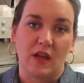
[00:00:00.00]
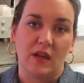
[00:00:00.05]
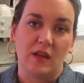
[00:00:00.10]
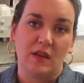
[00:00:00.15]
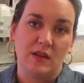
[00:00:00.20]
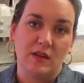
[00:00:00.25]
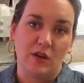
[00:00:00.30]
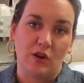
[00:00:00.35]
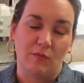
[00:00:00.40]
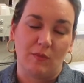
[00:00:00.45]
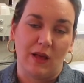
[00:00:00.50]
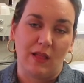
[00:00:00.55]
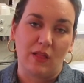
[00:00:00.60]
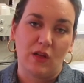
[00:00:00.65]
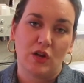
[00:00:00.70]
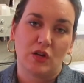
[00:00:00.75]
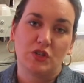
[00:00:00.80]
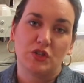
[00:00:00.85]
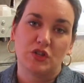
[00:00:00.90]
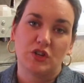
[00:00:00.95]
near my
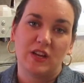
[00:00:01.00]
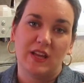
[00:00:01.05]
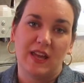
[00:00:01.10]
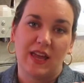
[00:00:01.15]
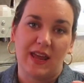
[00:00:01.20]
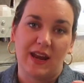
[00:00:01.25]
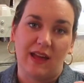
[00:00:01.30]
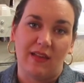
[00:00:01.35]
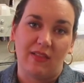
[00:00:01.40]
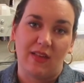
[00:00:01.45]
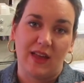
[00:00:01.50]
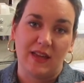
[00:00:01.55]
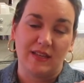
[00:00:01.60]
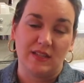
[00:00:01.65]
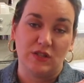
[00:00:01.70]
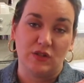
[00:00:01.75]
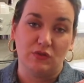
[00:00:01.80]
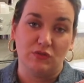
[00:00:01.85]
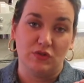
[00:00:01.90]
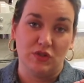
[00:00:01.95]
laundry, and I like
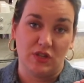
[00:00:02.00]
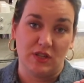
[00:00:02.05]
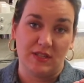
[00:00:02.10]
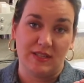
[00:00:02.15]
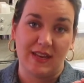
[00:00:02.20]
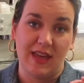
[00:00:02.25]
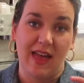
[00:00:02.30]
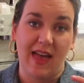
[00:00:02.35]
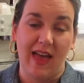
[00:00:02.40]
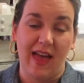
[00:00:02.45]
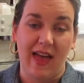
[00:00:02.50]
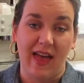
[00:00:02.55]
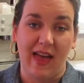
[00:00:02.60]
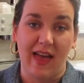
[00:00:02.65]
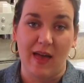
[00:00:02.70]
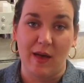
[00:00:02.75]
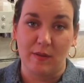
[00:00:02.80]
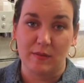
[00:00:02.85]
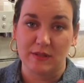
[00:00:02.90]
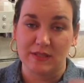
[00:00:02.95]
to just
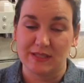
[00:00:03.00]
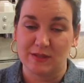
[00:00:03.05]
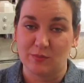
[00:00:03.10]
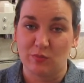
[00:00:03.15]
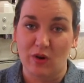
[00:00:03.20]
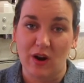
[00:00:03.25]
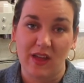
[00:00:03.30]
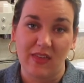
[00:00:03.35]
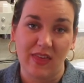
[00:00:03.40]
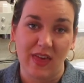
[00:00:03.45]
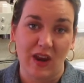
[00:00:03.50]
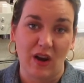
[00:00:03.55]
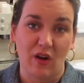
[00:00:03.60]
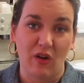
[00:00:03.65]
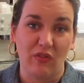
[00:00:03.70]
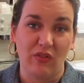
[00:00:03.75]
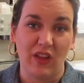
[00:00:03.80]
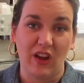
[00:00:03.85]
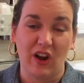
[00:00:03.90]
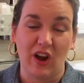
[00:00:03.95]
spray that
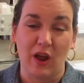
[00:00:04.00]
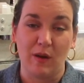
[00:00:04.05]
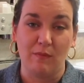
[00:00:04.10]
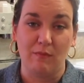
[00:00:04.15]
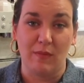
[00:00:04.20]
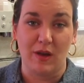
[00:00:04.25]
on there, and